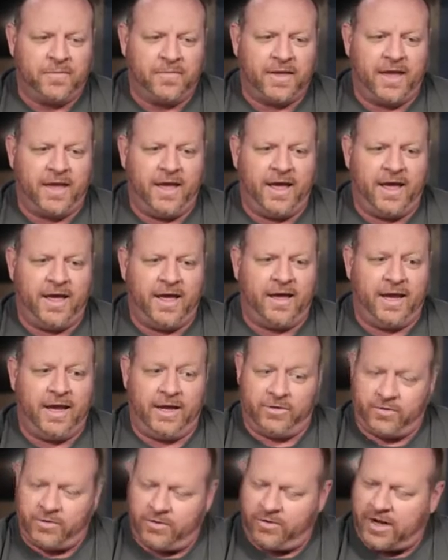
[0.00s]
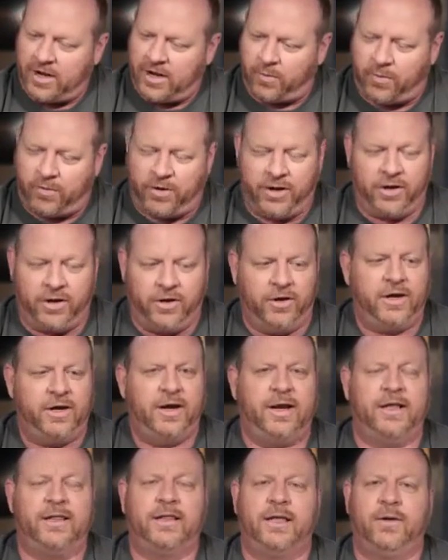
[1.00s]
It turned out pretty good,
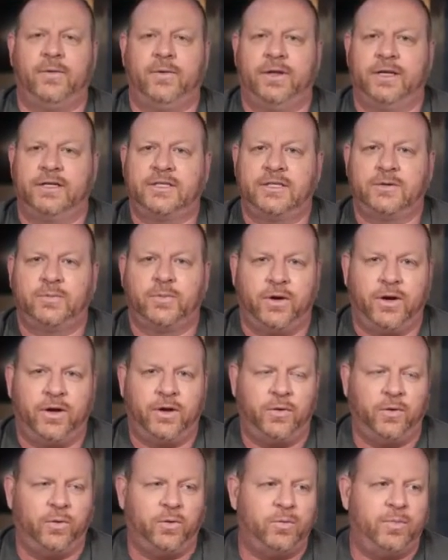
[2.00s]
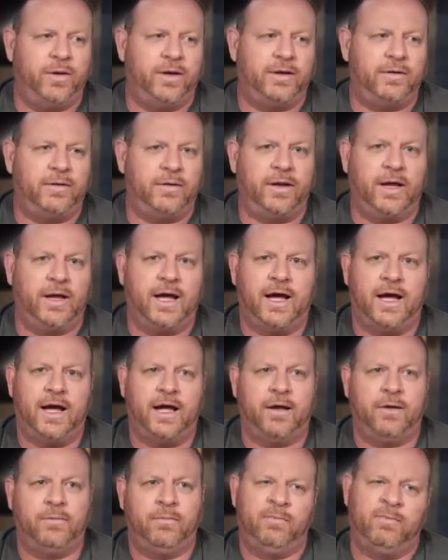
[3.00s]
and I thought, well, this is pretty cool, but
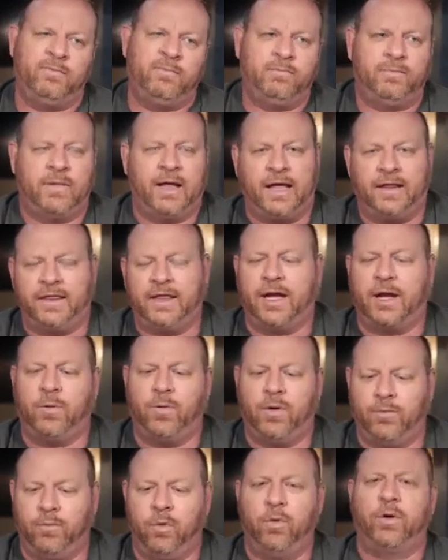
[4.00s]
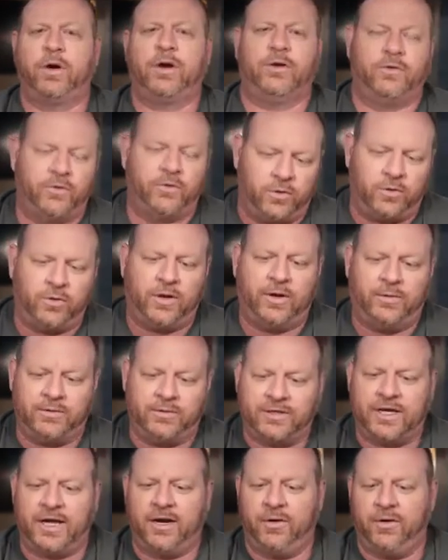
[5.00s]
I think I want more control. I
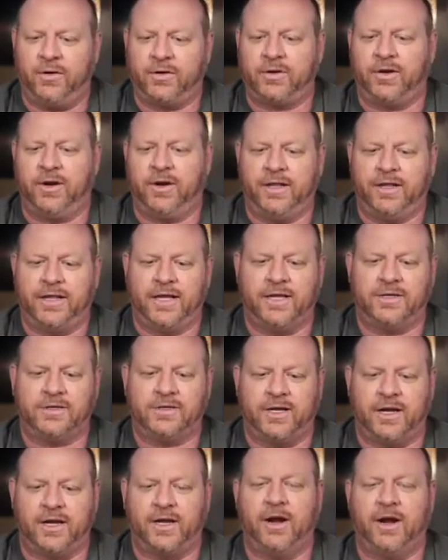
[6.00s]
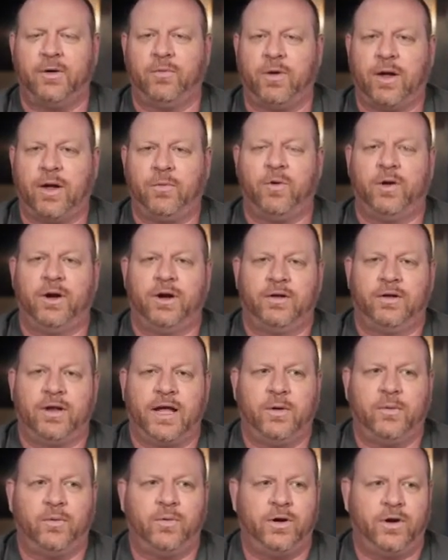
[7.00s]
was kind of hooked on it then, so I want
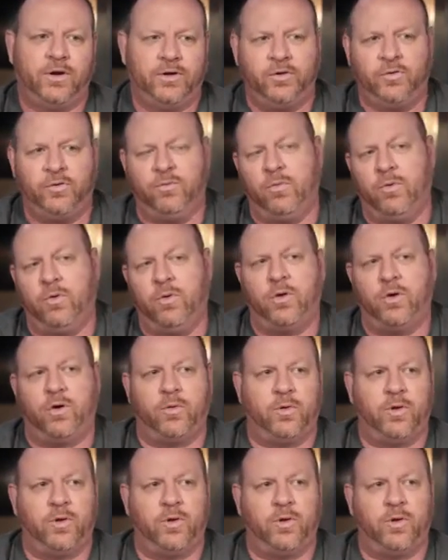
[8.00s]
to do more.